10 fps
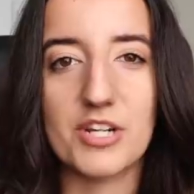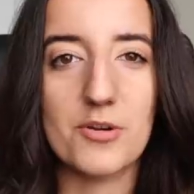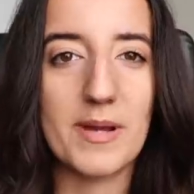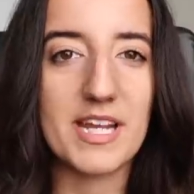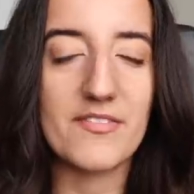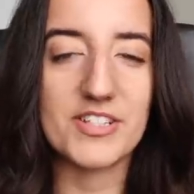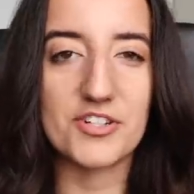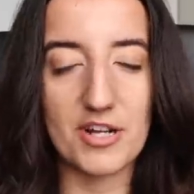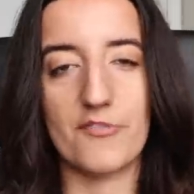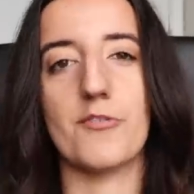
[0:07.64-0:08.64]
I know many of us
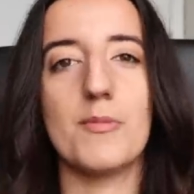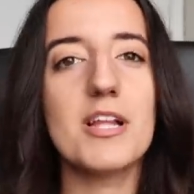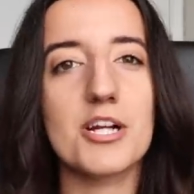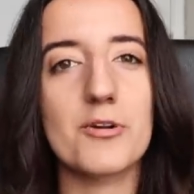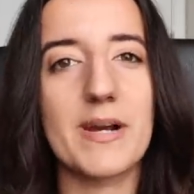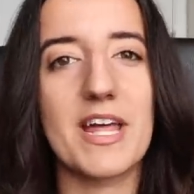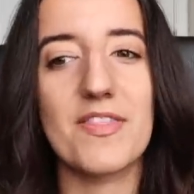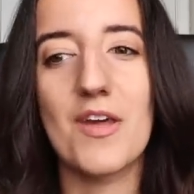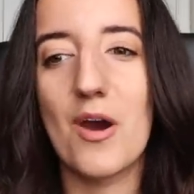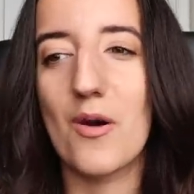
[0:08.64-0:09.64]
are now familiar
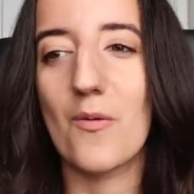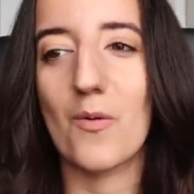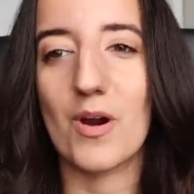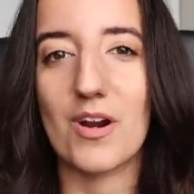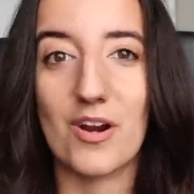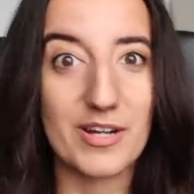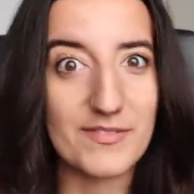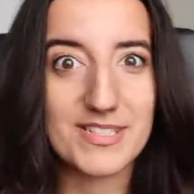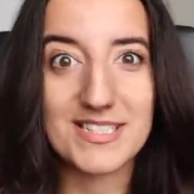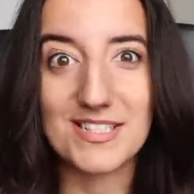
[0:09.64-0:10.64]
with, or, or
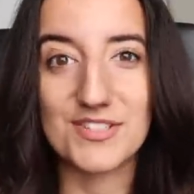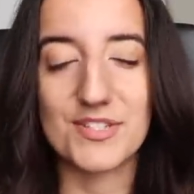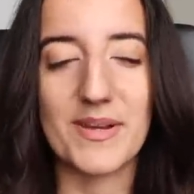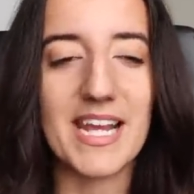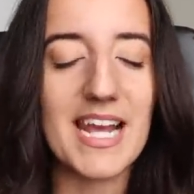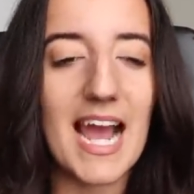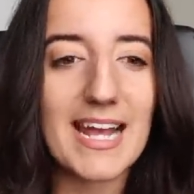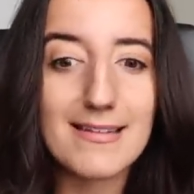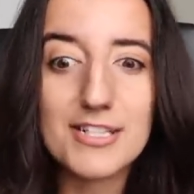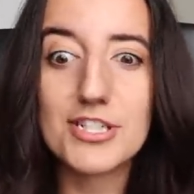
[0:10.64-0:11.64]
even still doing,
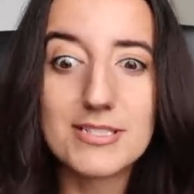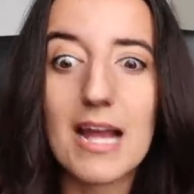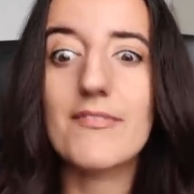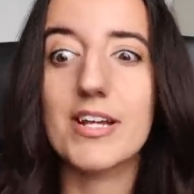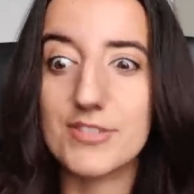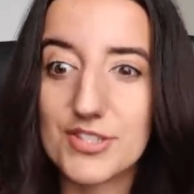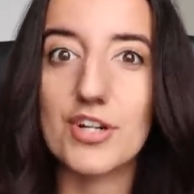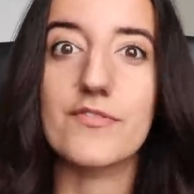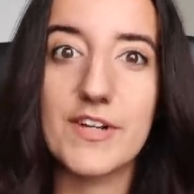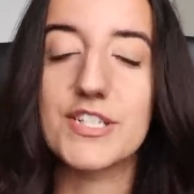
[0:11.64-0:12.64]
I think just having a
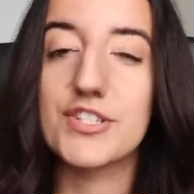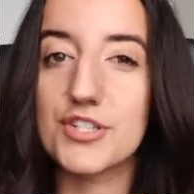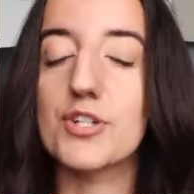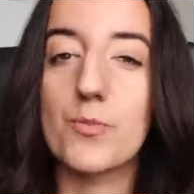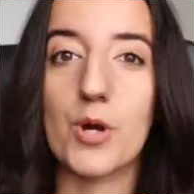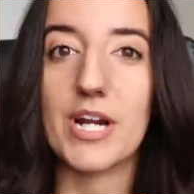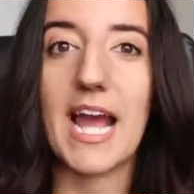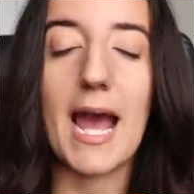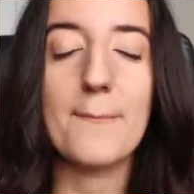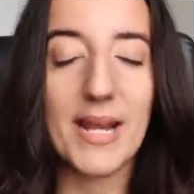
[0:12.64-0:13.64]
surface to do work
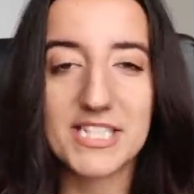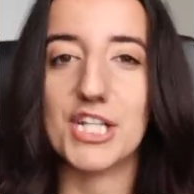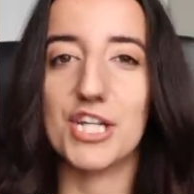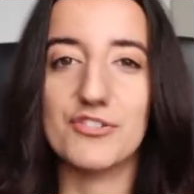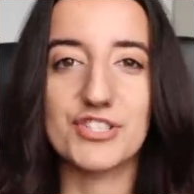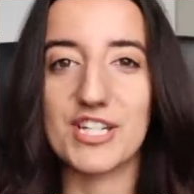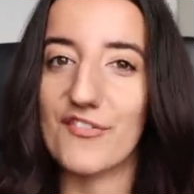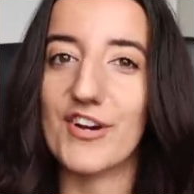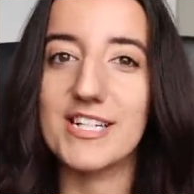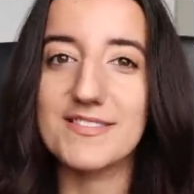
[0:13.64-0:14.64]
at makes a huge
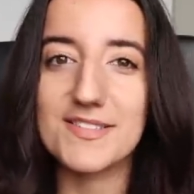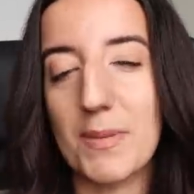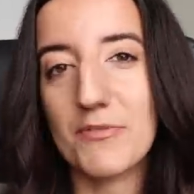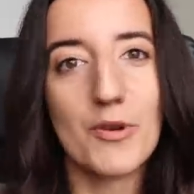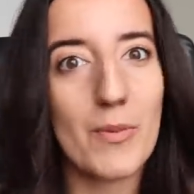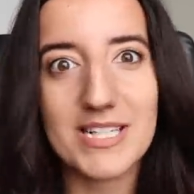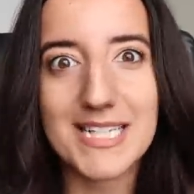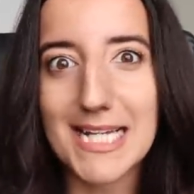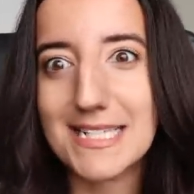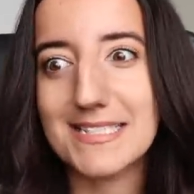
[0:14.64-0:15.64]
difference. But if we wanna
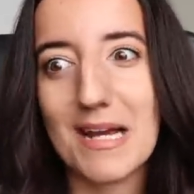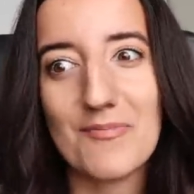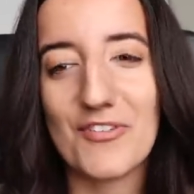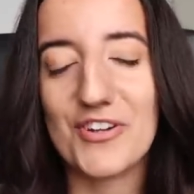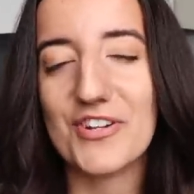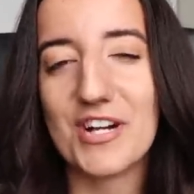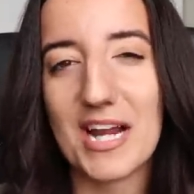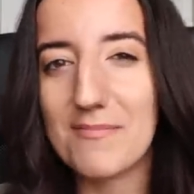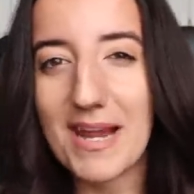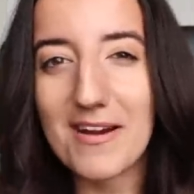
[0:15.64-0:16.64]
take it a step further
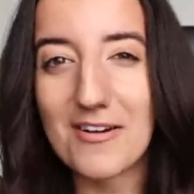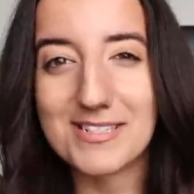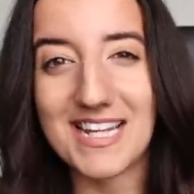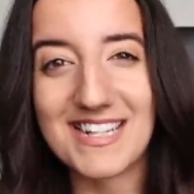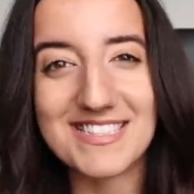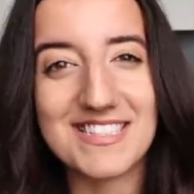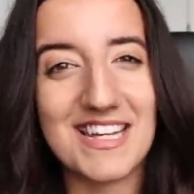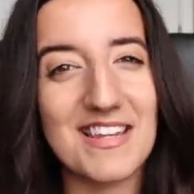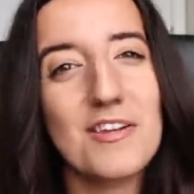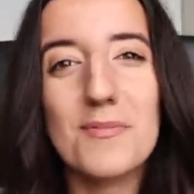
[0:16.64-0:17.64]
and make our desks
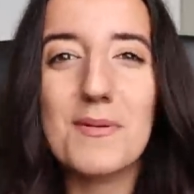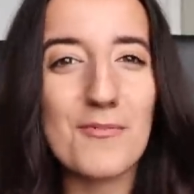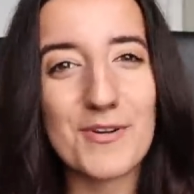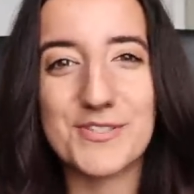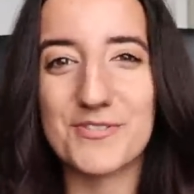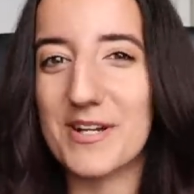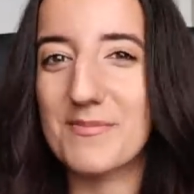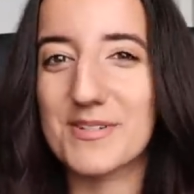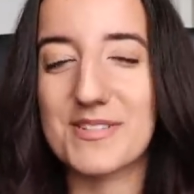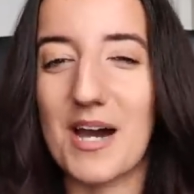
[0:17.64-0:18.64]
a little bit more
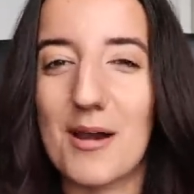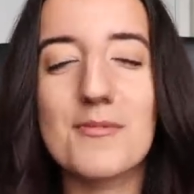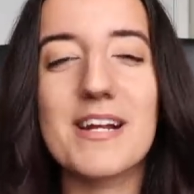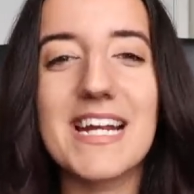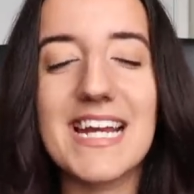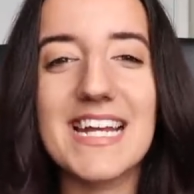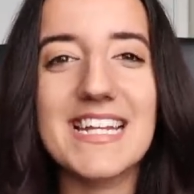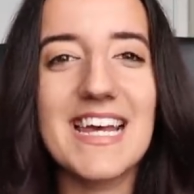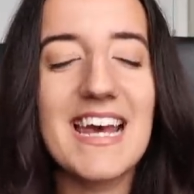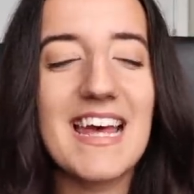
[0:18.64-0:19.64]
enjoyable to operate in,